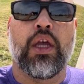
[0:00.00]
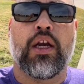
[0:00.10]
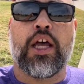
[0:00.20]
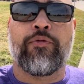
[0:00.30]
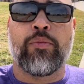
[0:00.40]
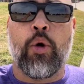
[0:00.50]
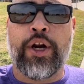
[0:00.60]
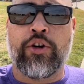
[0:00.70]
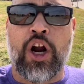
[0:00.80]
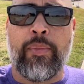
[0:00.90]
Now for
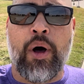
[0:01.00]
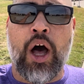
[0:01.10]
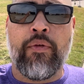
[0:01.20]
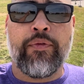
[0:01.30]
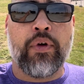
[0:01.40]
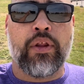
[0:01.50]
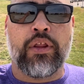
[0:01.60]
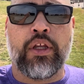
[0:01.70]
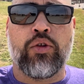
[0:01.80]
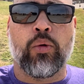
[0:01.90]
morning drop-off,
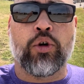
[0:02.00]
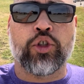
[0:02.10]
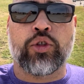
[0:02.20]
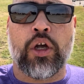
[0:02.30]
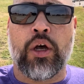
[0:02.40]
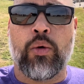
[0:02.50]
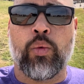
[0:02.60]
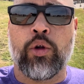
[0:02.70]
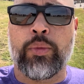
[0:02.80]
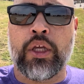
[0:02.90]
the doors
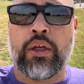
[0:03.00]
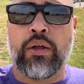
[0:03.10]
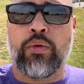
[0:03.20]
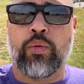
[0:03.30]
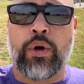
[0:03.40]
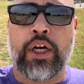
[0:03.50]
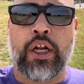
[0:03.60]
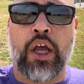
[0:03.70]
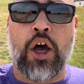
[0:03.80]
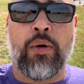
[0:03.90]
will be ready
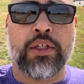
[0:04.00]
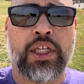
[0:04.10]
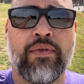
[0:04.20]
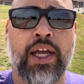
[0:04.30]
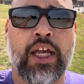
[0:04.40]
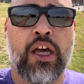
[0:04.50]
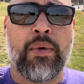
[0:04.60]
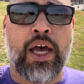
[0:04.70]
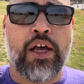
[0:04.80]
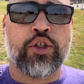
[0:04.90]
to go at 7
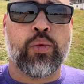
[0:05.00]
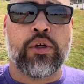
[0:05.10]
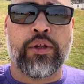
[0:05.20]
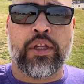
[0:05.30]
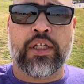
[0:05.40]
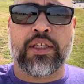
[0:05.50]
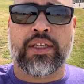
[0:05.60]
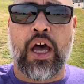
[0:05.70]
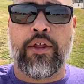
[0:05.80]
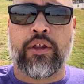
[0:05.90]
a.m. as will this
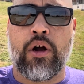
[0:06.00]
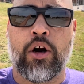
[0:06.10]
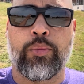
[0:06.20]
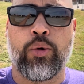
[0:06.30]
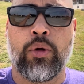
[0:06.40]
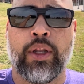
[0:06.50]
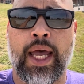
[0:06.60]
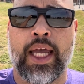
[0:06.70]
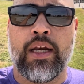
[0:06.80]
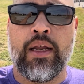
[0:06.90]
south carpool
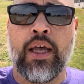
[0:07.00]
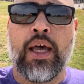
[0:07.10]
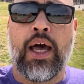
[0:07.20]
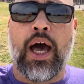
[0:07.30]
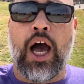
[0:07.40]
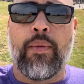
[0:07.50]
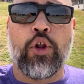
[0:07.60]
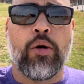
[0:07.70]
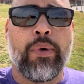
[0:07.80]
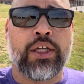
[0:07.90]
lane.
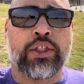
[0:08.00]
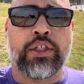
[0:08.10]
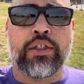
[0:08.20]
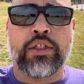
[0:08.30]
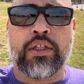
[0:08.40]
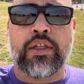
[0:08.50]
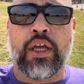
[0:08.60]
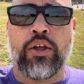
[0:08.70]
No buses that